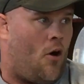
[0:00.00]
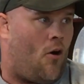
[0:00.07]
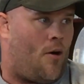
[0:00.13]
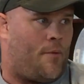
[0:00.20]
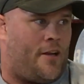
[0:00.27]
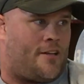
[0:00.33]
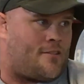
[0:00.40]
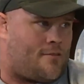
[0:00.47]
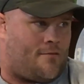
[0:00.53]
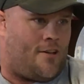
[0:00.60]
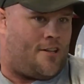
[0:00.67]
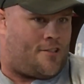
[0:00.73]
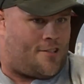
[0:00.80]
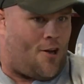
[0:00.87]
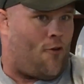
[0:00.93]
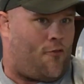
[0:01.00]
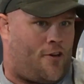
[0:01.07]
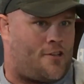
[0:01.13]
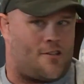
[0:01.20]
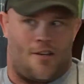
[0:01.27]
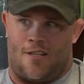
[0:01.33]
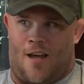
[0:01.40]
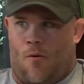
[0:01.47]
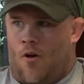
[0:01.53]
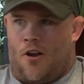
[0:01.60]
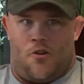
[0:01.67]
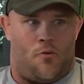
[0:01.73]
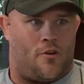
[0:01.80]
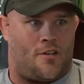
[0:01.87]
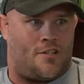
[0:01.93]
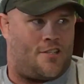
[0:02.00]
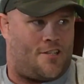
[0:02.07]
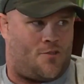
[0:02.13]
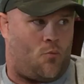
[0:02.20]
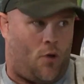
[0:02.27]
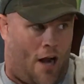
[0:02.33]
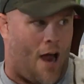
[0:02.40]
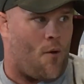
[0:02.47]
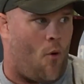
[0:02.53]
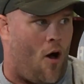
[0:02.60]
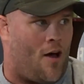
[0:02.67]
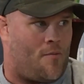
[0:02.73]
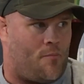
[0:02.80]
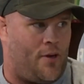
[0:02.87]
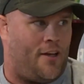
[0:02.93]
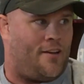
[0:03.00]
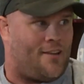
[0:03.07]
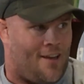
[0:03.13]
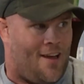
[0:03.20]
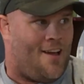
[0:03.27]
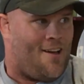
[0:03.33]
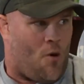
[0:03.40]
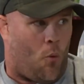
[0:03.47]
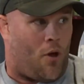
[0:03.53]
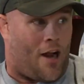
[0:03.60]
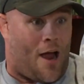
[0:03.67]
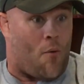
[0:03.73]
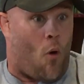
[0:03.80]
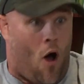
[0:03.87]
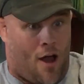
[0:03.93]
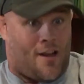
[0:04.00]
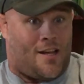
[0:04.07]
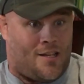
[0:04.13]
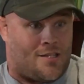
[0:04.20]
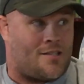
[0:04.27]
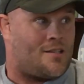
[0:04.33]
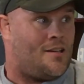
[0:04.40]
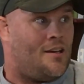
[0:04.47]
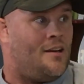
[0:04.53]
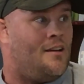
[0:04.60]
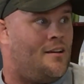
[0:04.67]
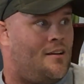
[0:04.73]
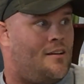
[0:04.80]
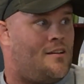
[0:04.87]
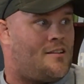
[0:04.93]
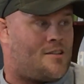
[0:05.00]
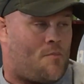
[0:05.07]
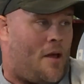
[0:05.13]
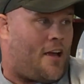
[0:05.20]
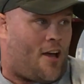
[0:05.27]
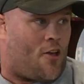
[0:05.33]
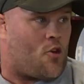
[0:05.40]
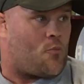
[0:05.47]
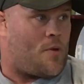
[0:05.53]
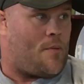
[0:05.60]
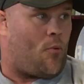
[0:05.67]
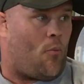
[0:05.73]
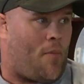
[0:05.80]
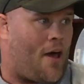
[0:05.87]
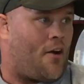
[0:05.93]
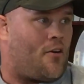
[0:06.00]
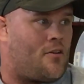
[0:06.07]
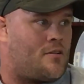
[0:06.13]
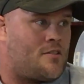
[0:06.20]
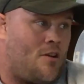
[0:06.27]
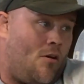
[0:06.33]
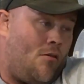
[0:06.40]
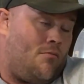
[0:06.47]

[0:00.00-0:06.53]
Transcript: So I mean, it's selfish because I want to do it because it's what I want, but what I want is to make other people better.